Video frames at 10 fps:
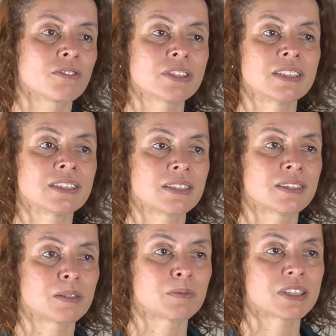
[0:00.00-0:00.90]
of these
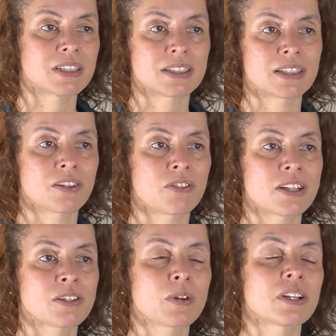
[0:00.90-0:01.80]
systems, and that
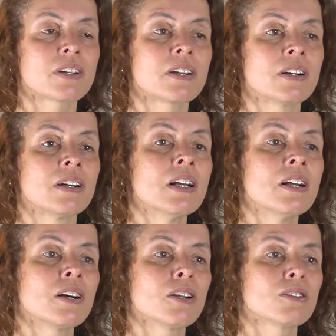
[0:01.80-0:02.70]
creates quite a
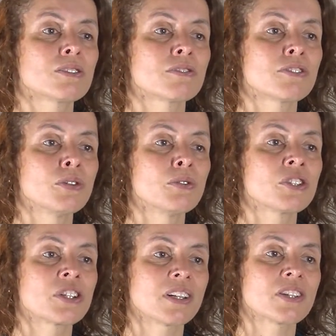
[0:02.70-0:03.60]
lot of new
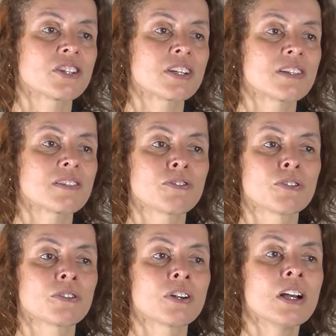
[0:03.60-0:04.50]
challenges
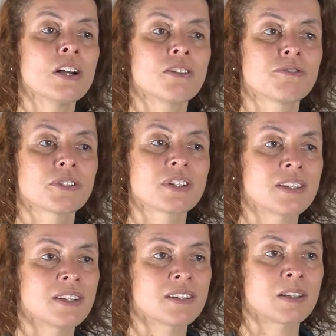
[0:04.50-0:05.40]
for
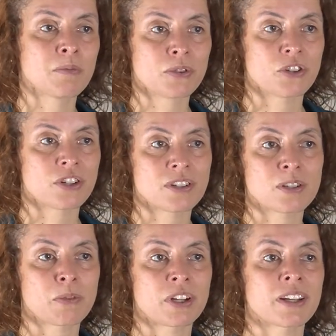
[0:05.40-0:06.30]
disease emergence,
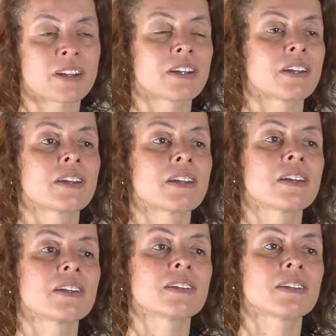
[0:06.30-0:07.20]
spread,
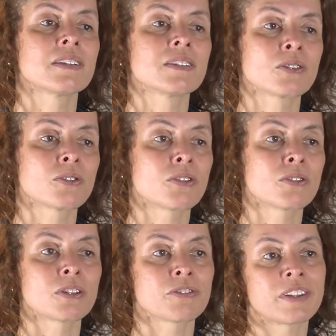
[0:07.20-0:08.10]
and the
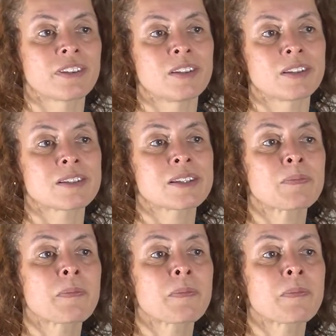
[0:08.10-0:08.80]
control of diseases.